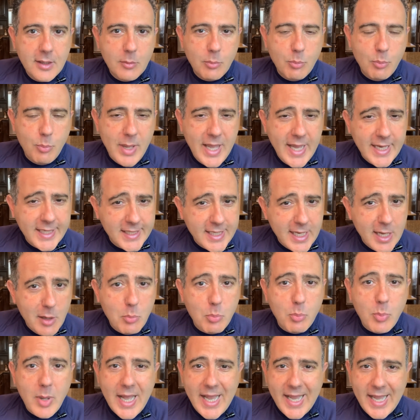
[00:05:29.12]
backed
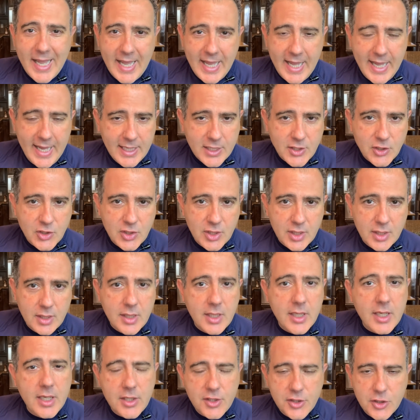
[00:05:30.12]
up by
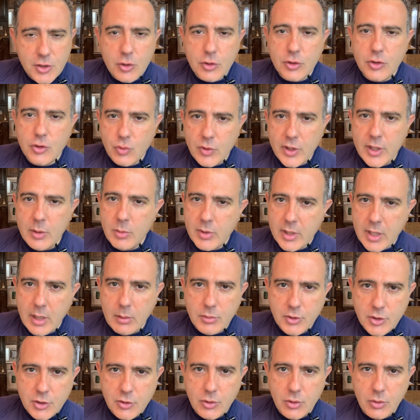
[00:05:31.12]
action is your dream
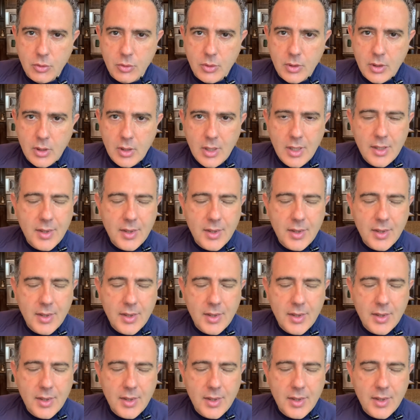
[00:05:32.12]
come true.